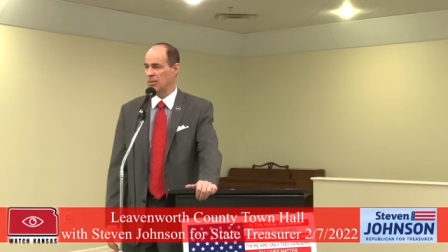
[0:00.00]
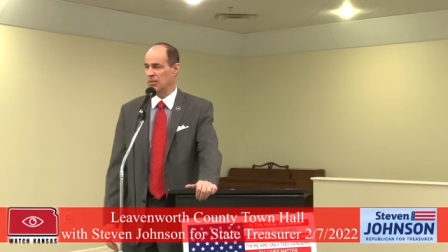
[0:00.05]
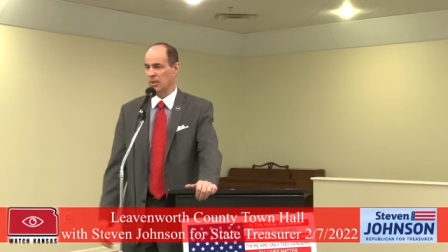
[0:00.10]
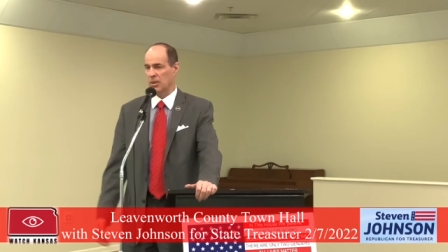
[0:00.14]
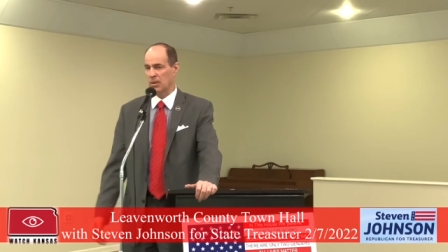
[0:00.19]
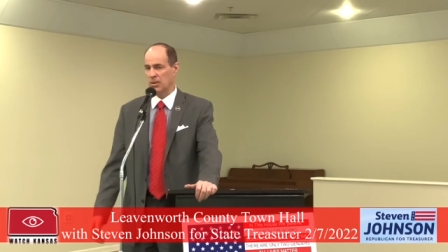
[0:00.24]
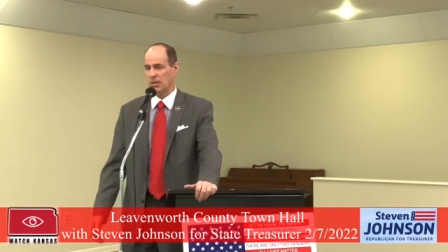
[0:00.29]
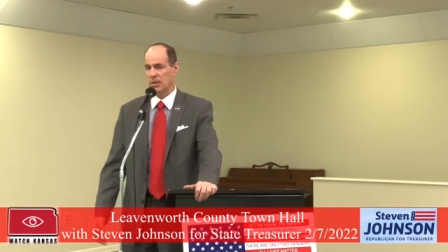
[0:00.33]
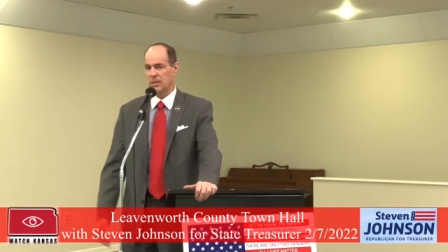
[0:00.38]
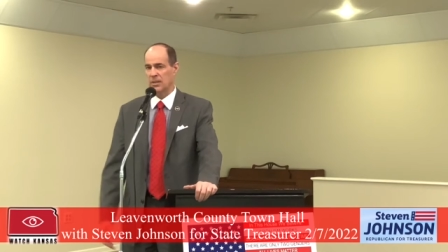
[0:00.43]
At
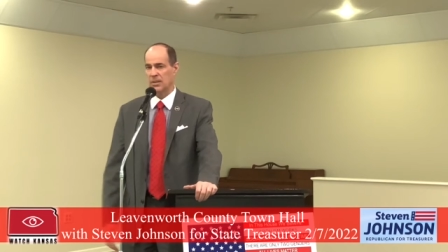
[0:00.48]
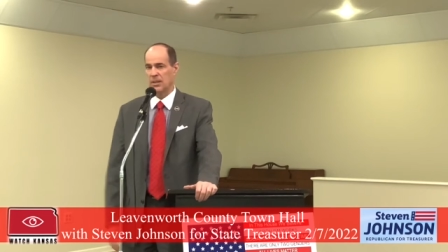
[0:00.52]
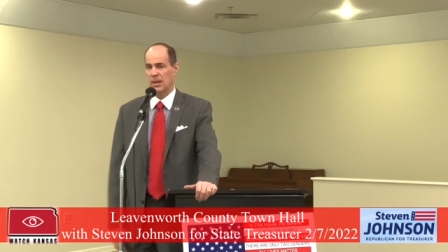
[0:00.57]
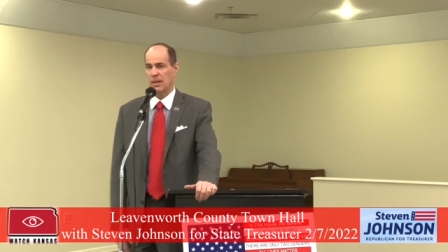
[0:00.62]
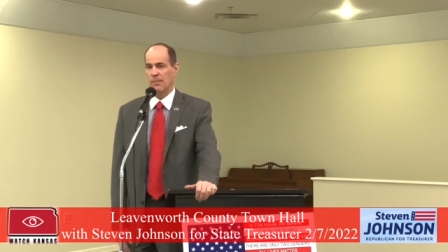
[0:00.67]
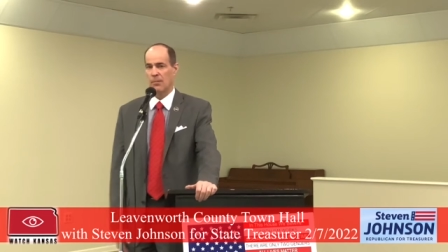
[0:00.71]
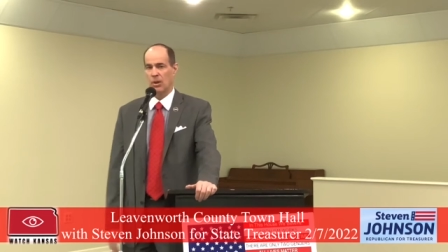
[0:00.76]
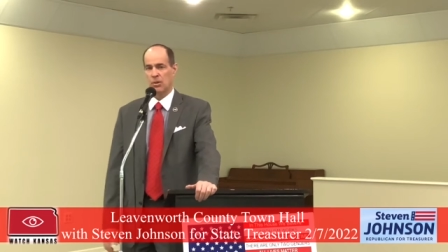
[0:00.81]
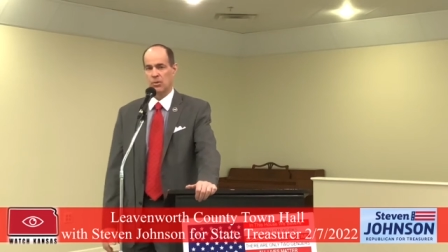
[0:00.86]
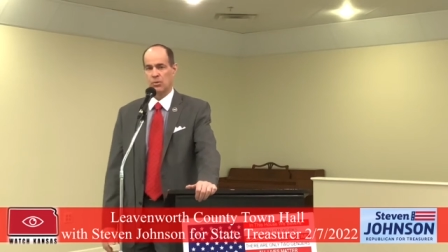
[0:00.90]
the current
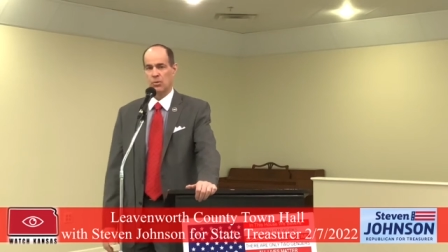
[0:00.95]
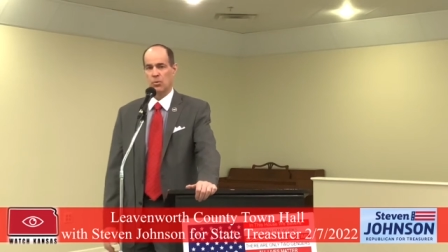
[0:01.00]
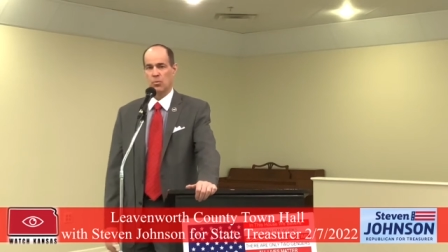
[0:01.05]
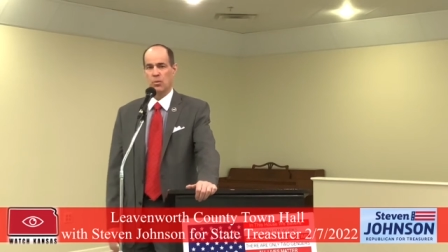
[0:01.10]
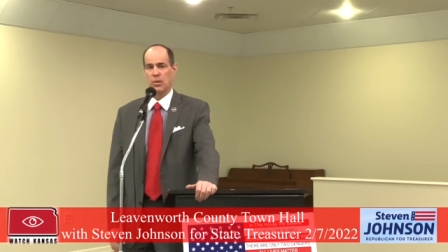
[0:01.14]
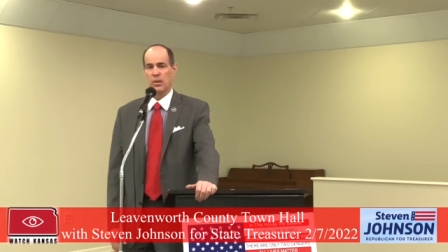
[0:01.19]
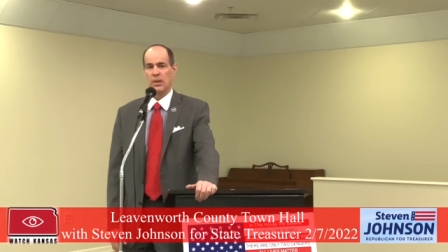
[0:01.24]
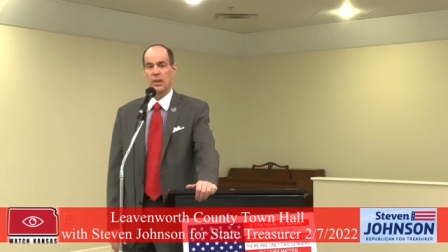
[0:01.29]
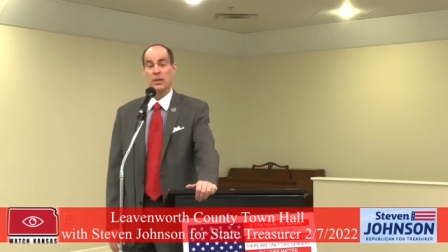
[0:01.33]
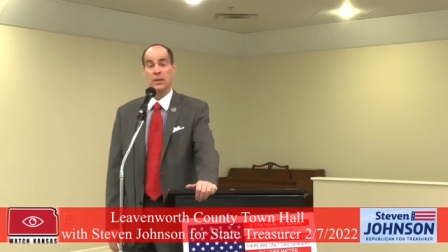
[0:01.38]
time, also
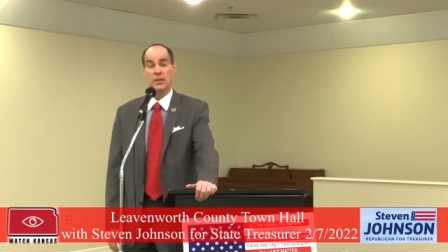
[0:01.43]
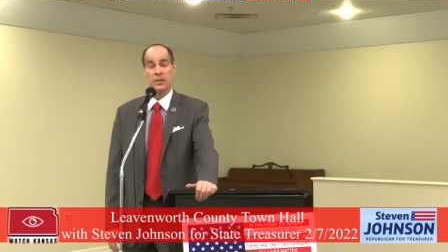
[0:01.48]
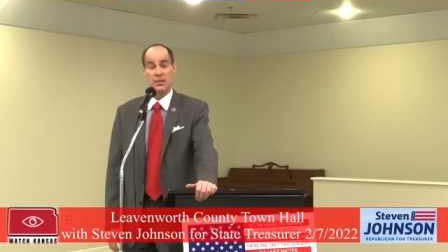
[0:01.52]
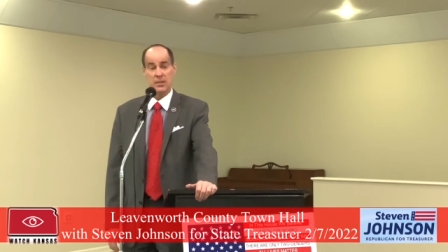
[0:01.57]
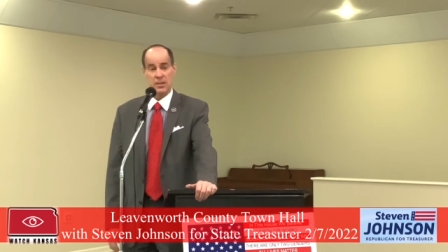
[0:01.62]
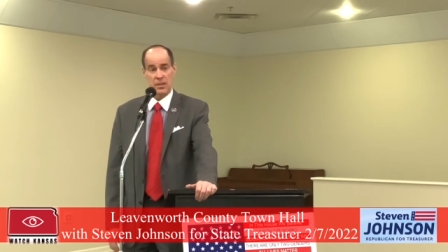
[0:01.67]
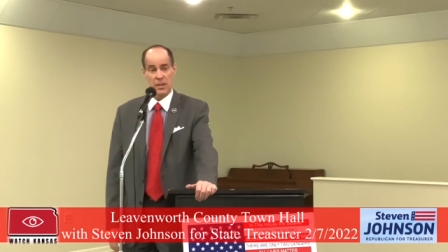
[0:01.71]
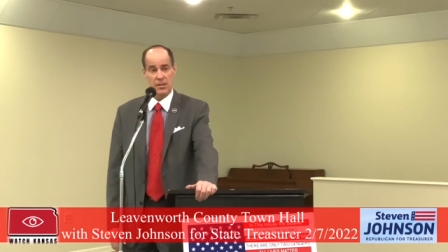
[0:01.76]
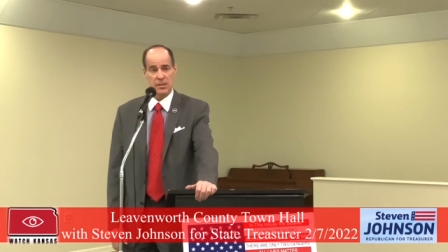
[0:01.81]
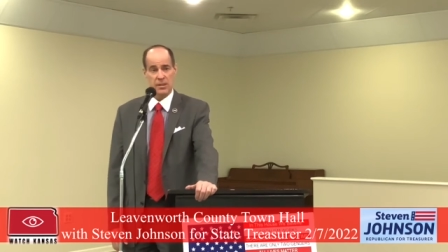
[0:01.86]
working on a
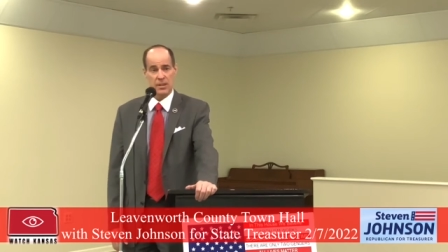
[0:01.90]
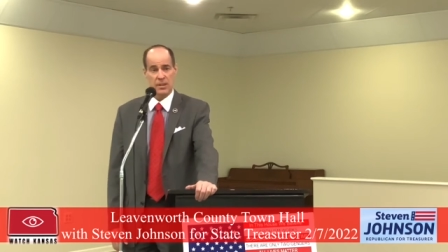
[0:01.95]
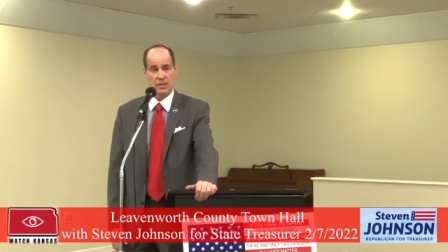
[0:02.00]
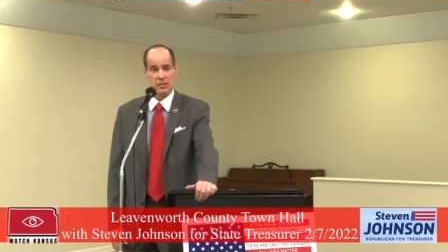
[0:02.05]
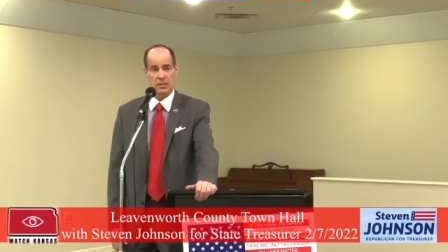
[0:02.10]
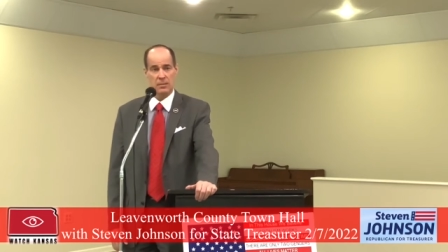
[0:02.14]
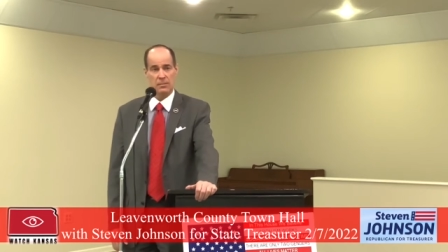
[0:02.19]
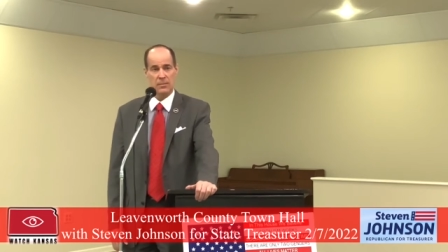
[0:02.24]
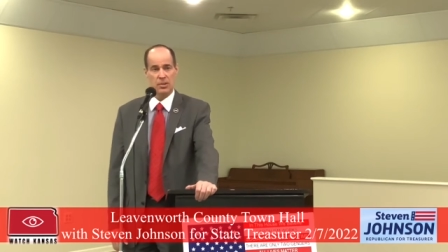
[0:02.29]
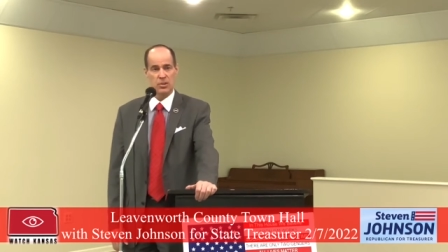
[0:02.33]

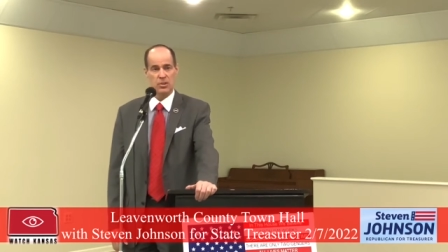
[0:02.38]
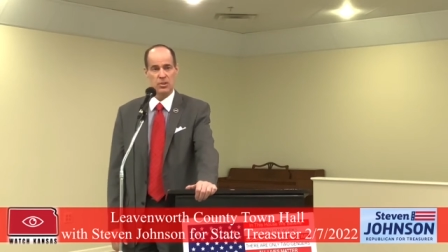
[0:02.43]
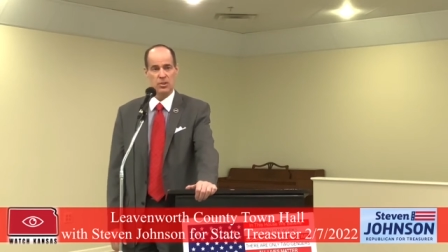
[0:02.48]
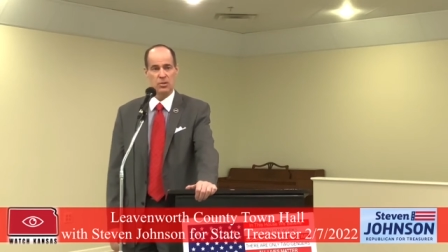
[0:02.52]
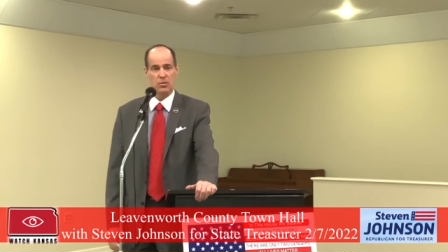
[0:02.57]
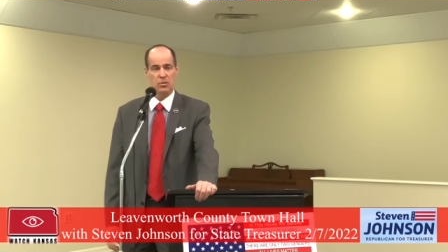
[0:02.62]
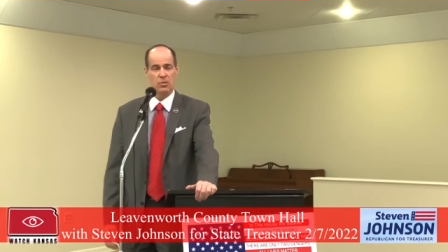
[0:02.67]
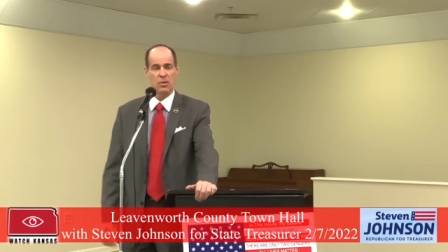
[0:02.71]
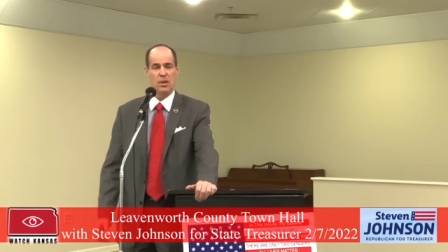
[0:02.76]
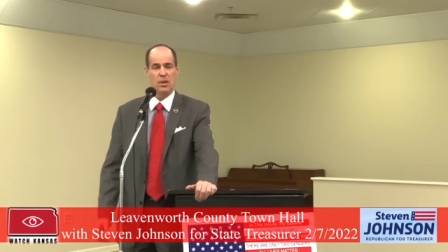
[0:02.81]
sunset commission,